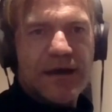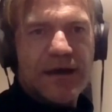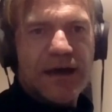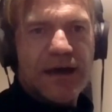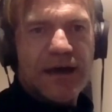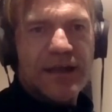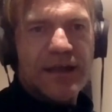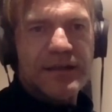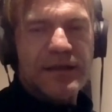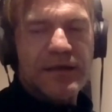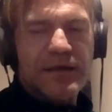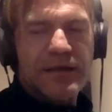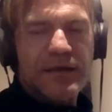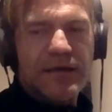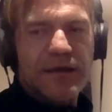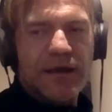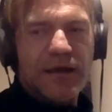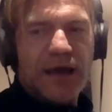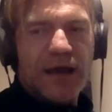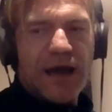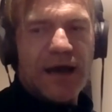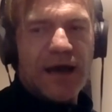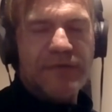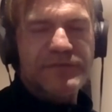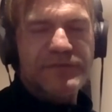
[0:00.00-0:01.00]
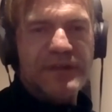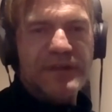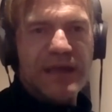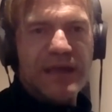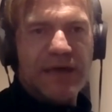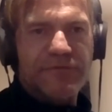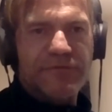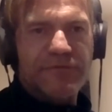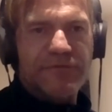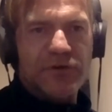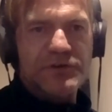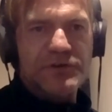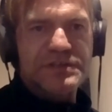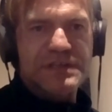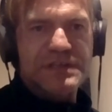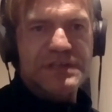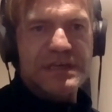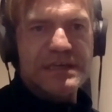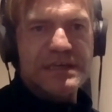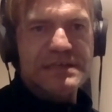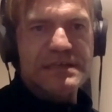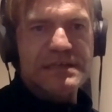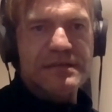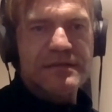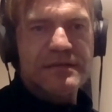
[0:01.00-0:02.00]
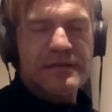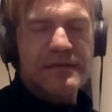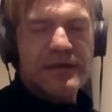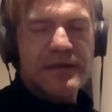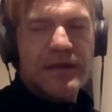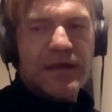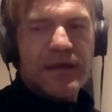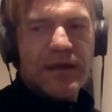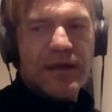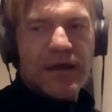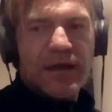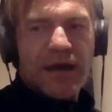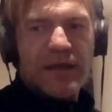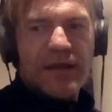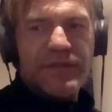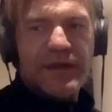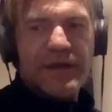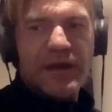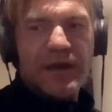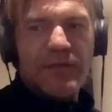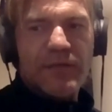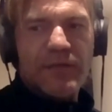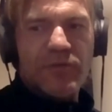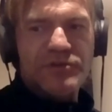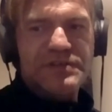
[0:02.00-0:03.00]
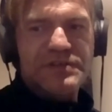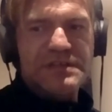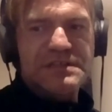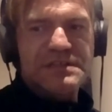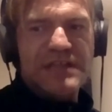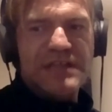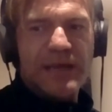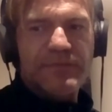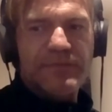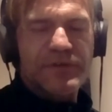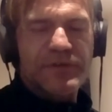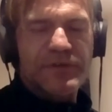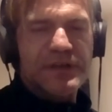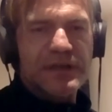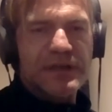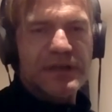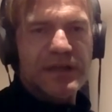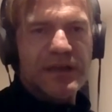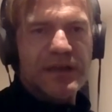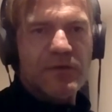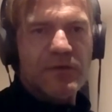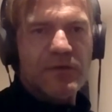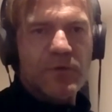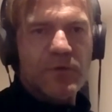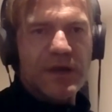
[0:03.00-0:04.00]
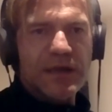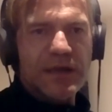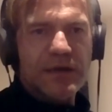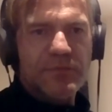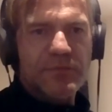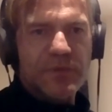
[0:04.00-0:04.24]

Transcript: And after that first season, I think I must have slept for nearly a week